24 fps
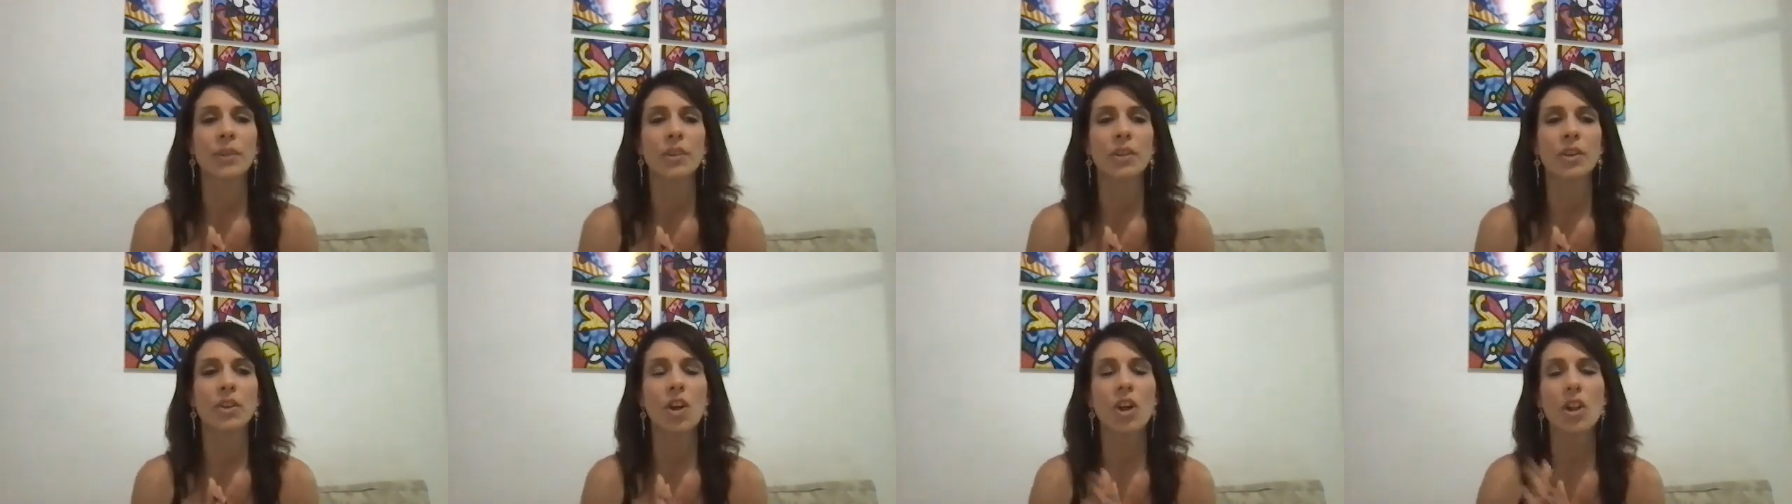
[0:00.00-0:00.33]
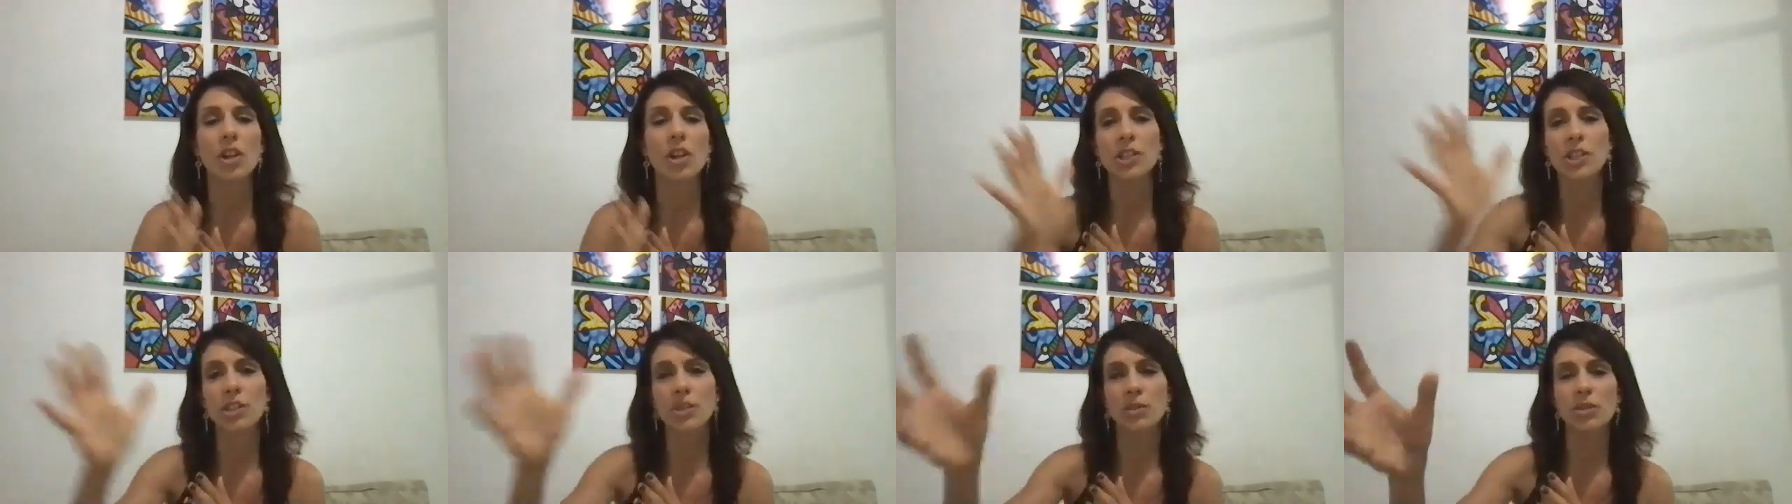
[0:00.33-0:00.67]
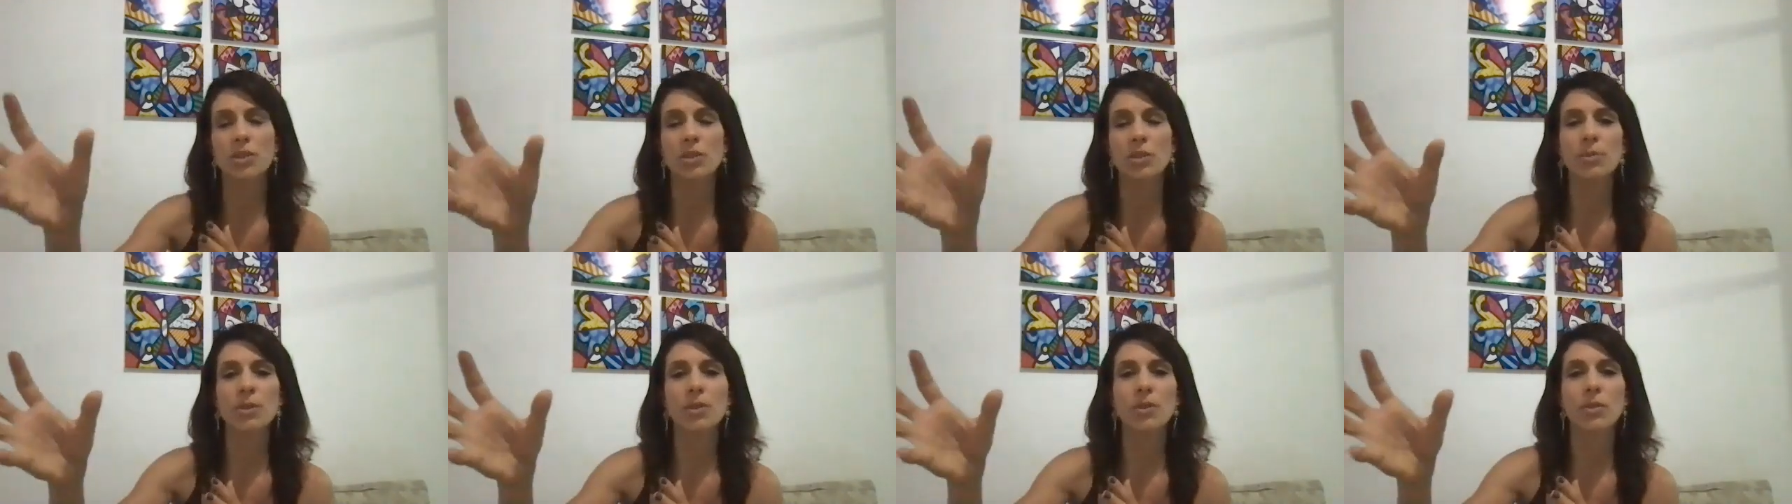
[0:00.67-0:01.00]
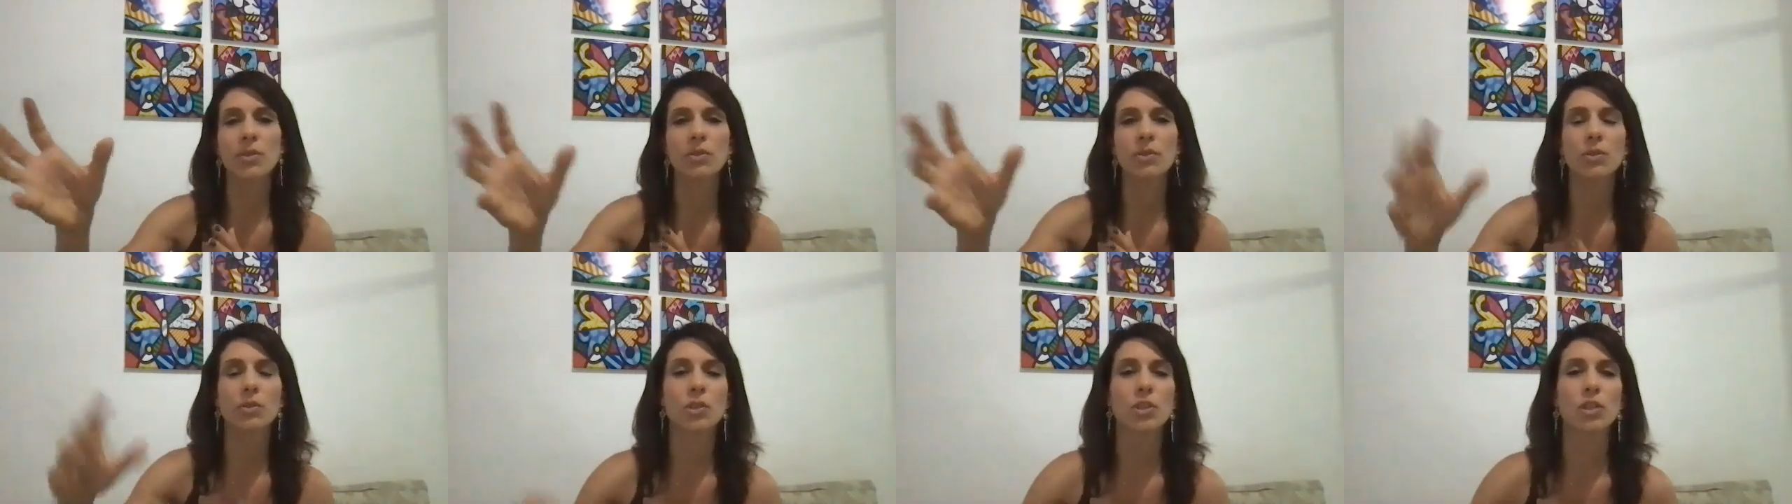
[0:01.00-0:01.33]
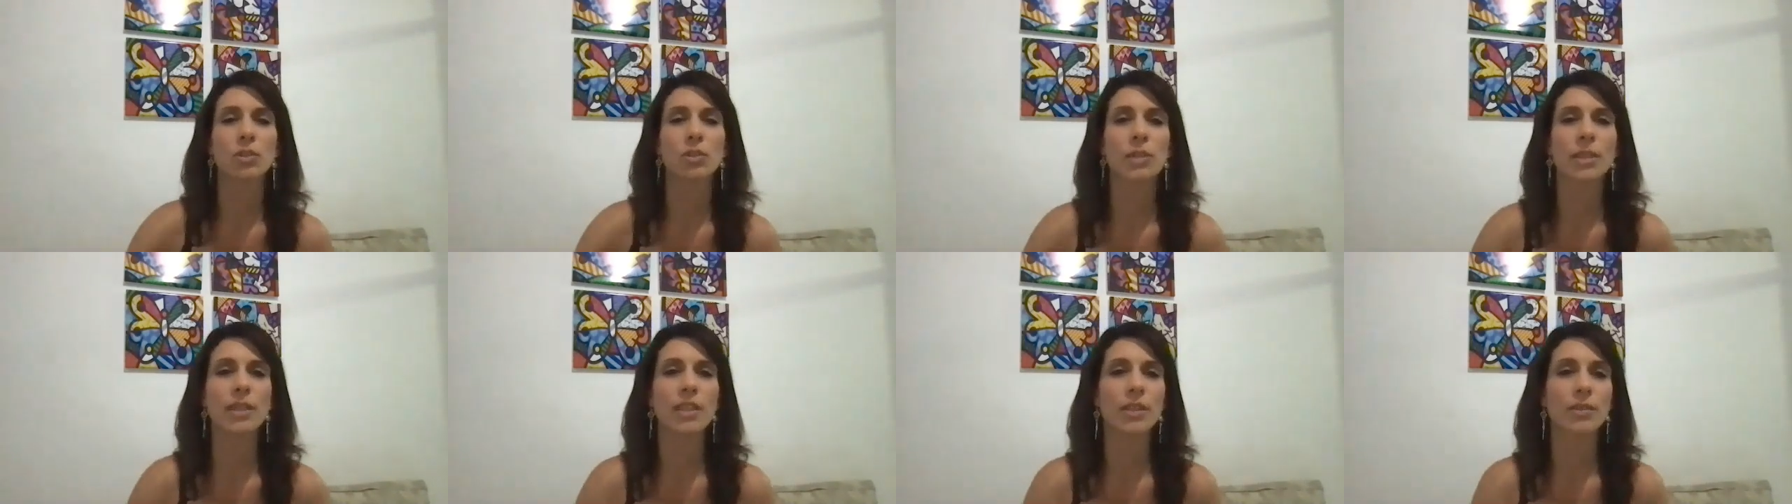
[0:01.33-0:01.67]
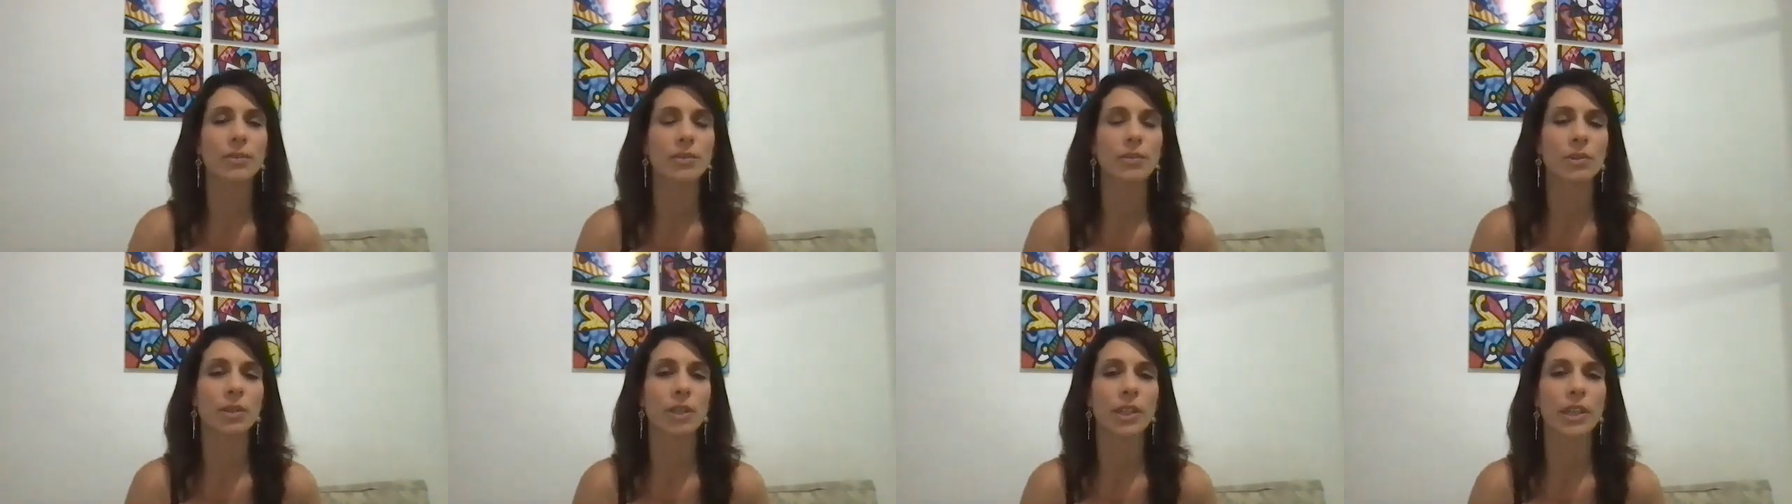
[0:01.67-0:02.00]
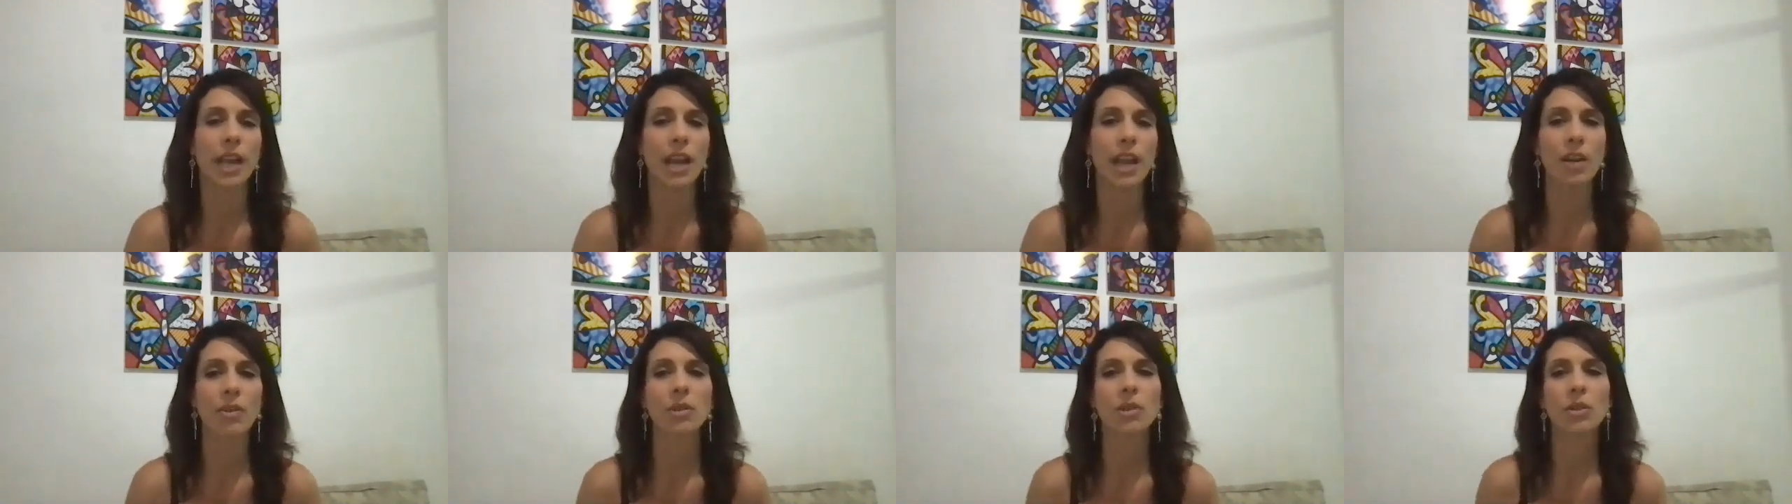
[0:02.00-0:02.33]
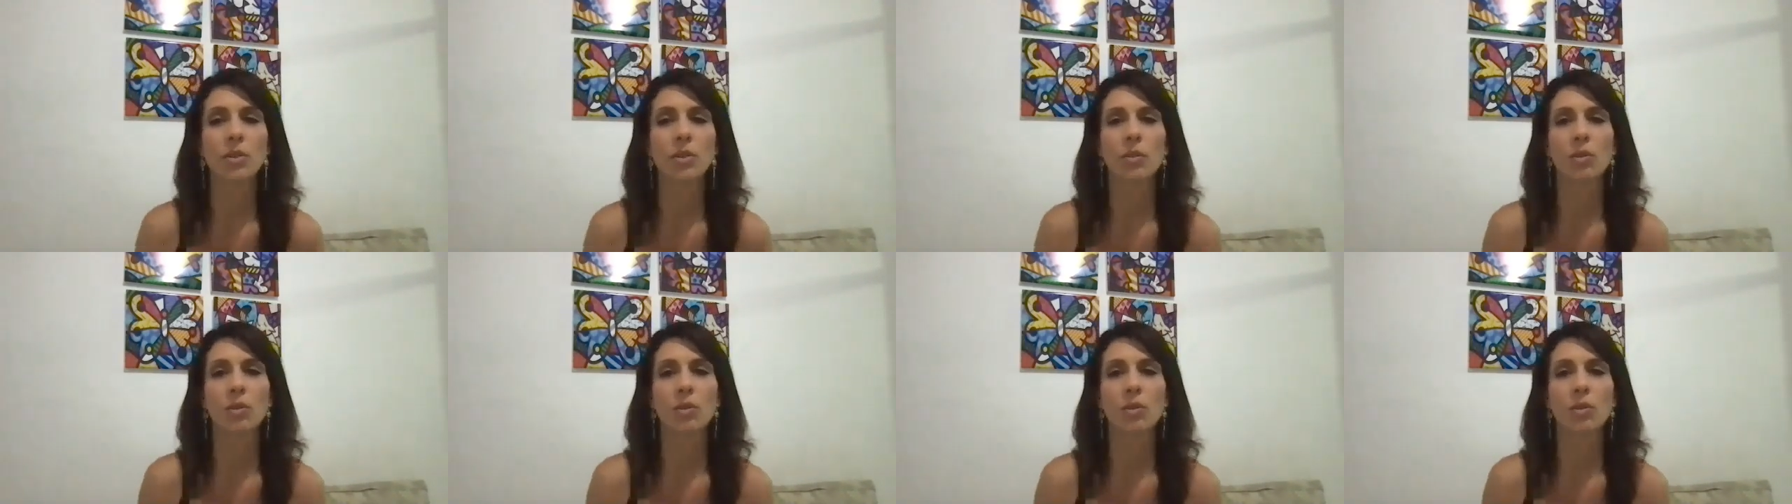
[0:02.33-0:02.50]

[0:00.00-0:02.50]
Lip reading: calls you to be on social media for an hour,